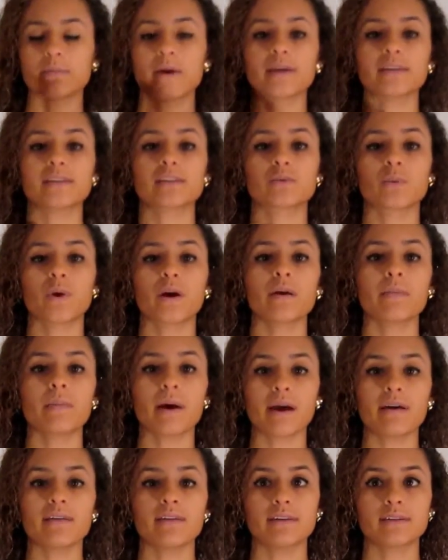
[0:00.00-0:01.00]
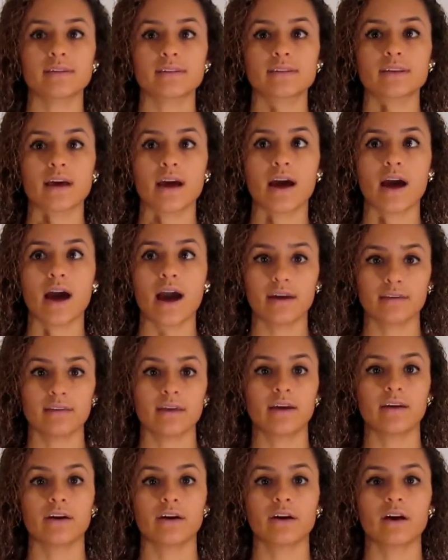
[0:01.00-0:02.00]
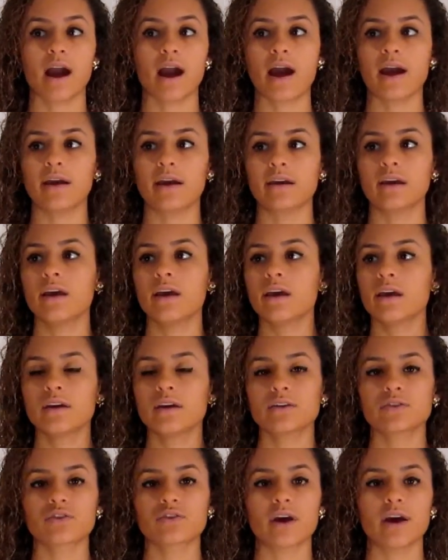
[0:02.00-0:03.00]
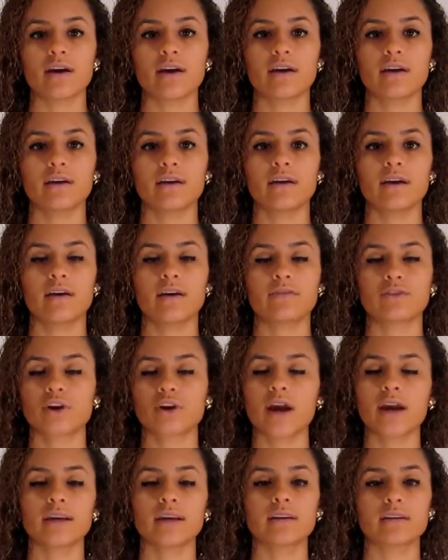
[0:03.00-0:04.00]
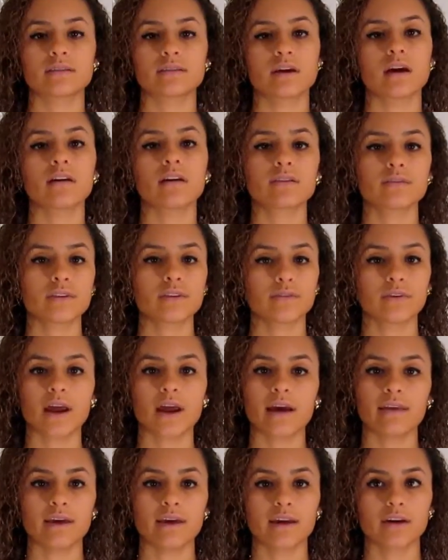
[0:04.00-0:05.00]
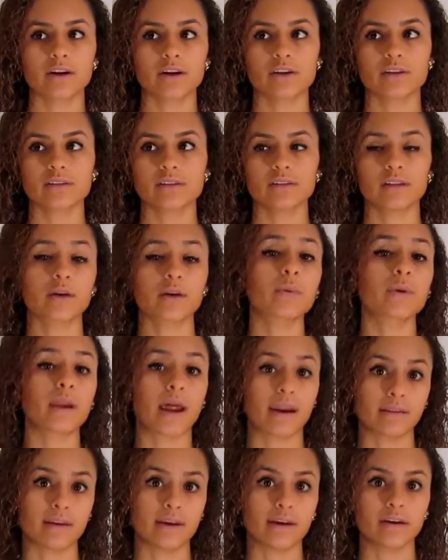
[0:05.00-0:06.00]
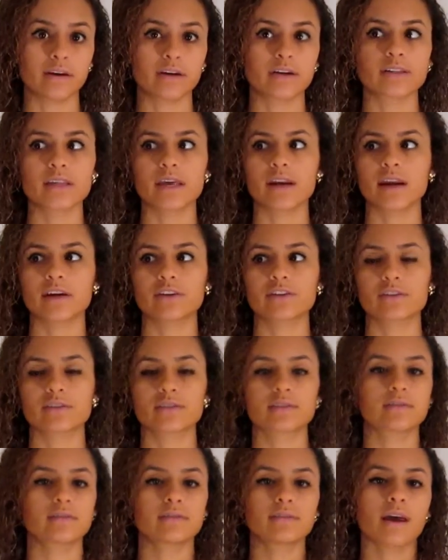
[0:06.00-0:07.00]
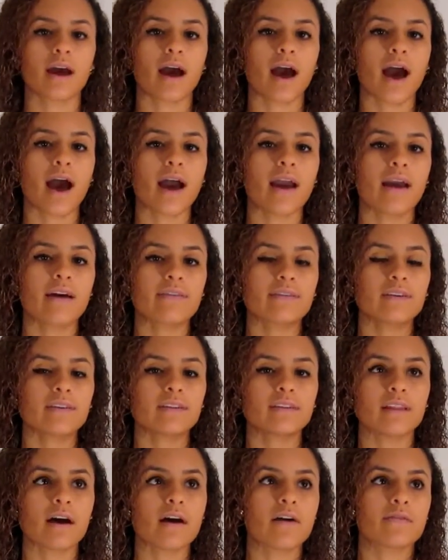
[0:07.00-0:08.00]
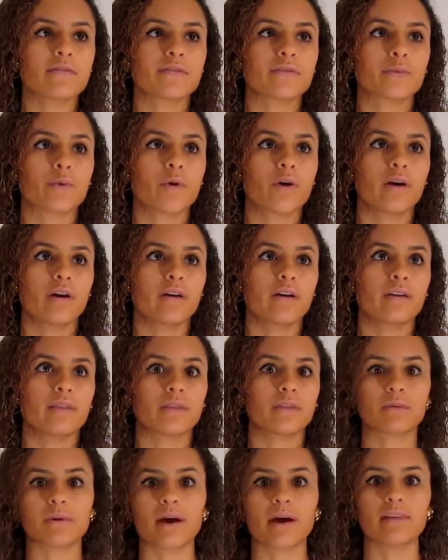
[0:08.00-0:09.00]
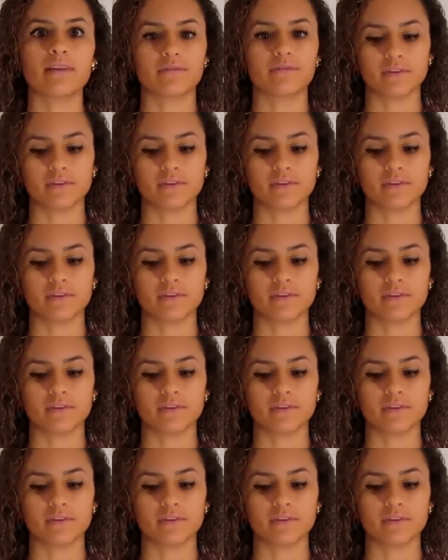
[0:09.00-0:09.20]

I swear by this eyeliner. I have tried a ton of different liquid eyeliners, and I haven't loved one the way I love